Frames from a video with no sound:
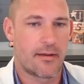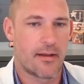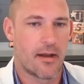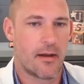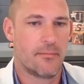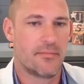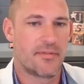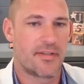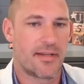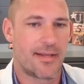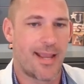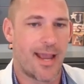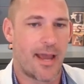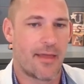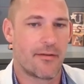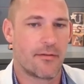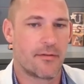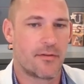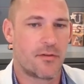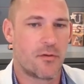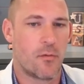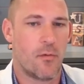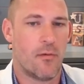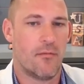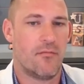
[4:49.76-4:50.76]
come together
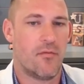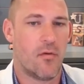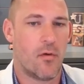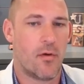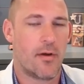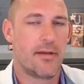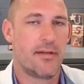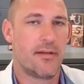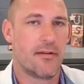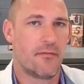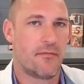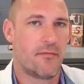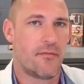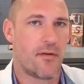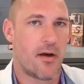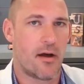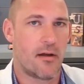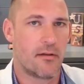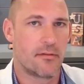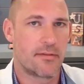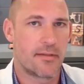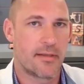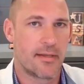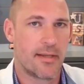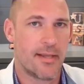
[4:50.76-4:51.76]
to avoid
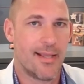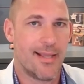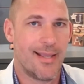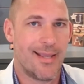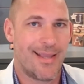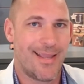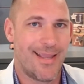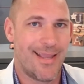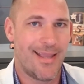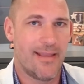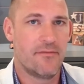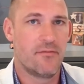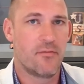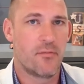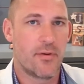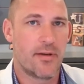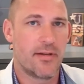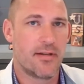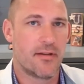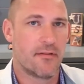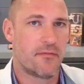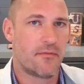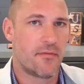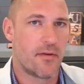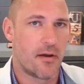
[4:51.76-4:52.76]
default. If we
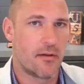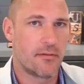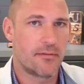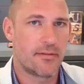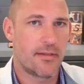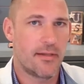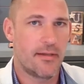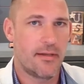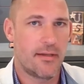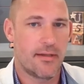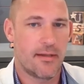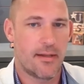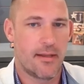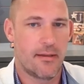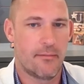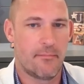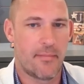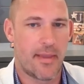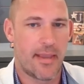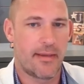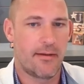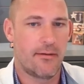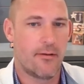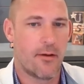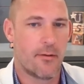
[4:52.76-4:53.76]
defaulted, and
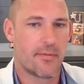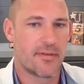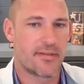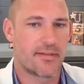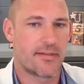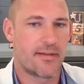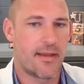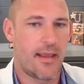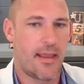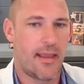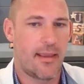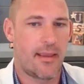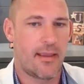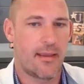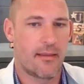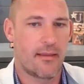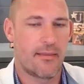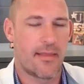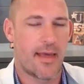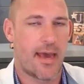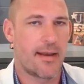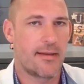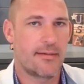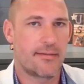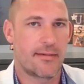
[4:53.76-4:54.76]
make no mistake,
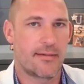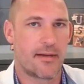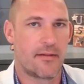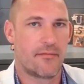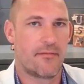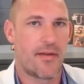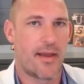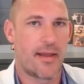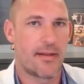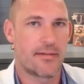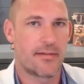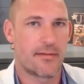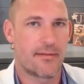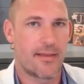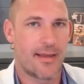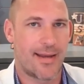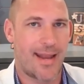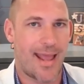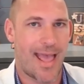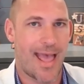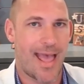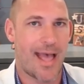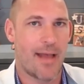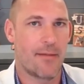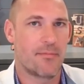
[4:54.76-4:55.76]
that is an event that
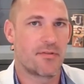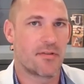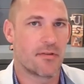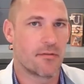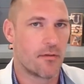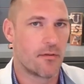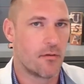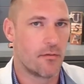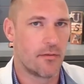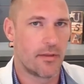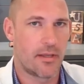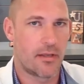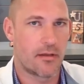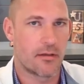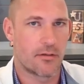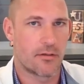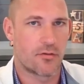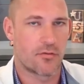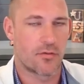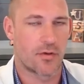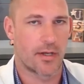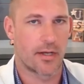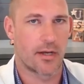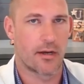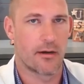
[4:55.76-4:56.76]
absolutely could
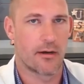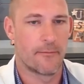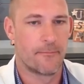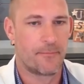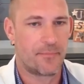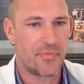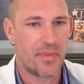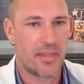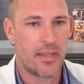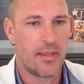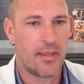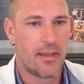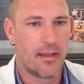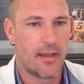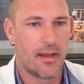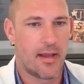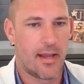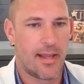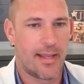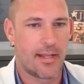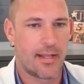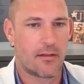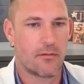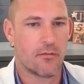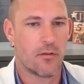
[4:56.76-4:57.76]
trigger
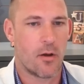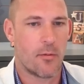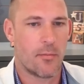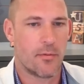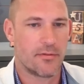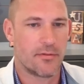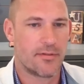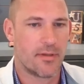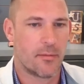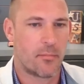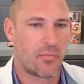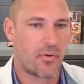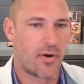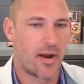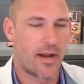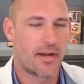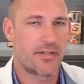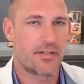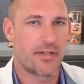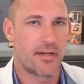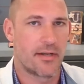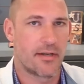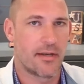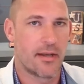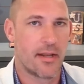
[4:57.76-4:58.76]
a global
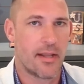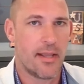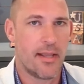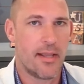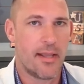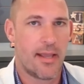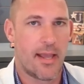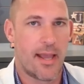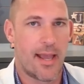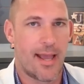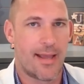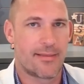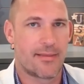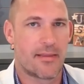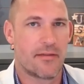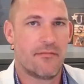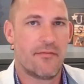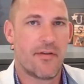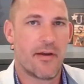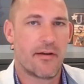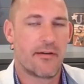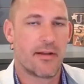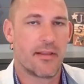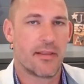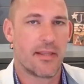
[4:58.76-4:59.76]
depression. at the
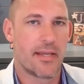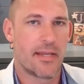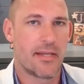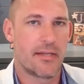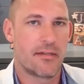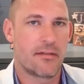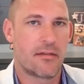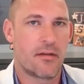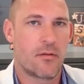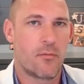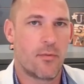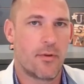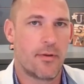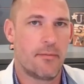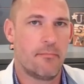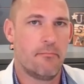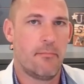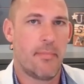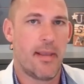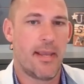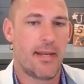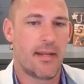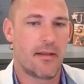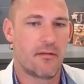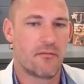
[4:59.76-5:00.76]
very least, would
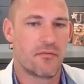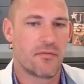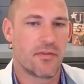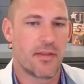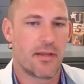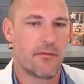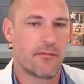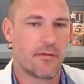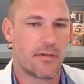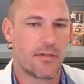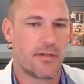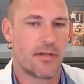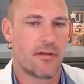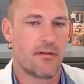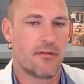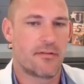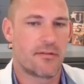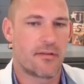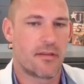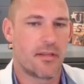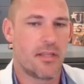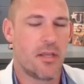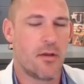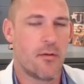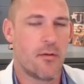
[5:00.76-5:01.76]
meaningfully reduce the